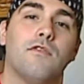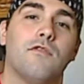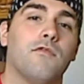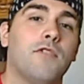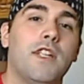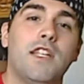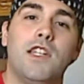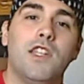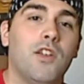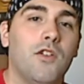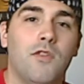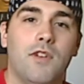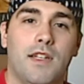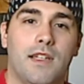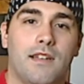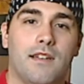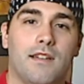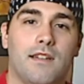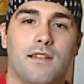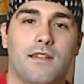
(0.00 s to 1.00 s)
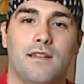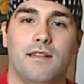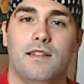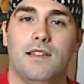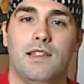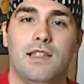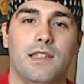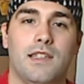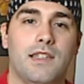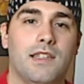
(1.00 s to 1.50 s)
Redo it.
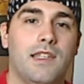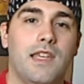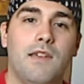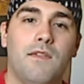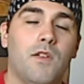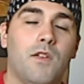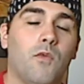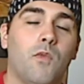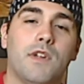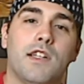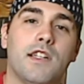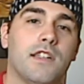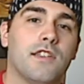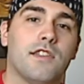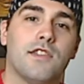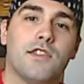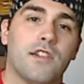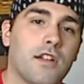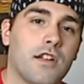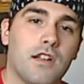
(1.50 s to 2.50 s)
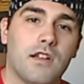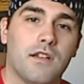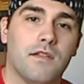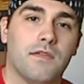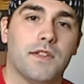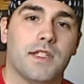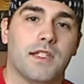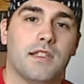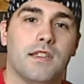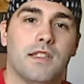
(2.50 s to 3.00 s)
Give it what it
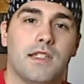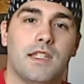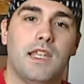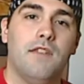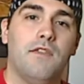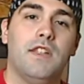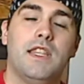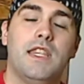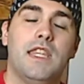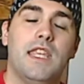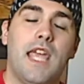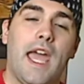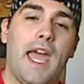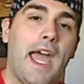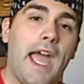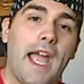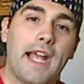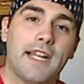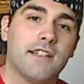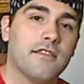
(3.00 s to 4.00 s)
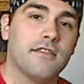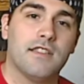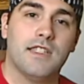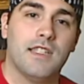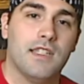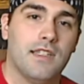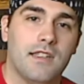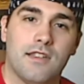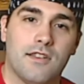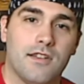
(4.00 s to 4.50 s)
deserves. Give it the actors
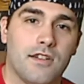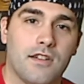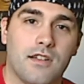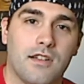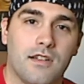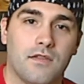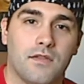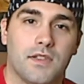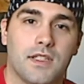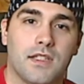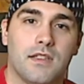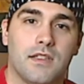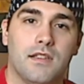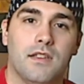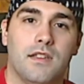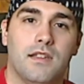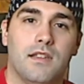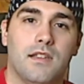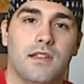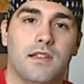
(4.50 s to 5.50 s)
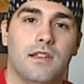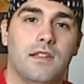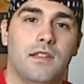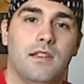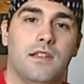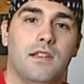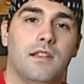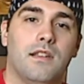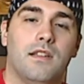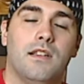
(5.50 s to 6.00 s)
it deserves.
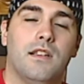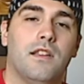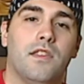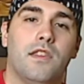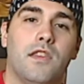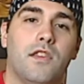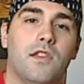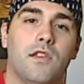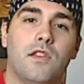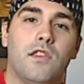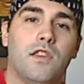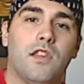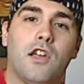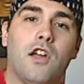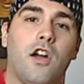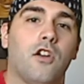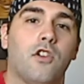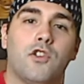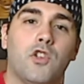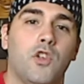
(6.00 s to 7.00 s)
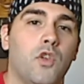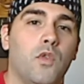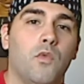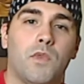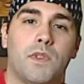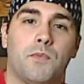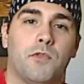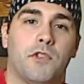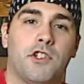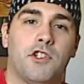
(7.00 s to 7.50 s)
The cartoon
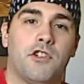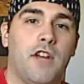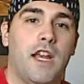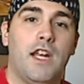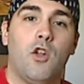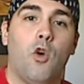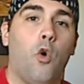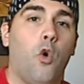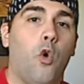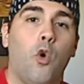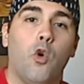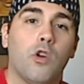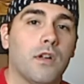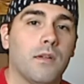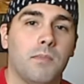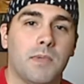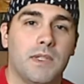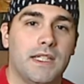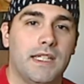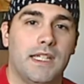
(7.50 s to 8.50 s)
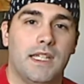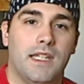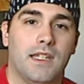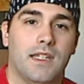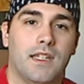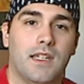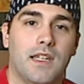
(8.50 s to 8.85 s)
was portrayed horribly.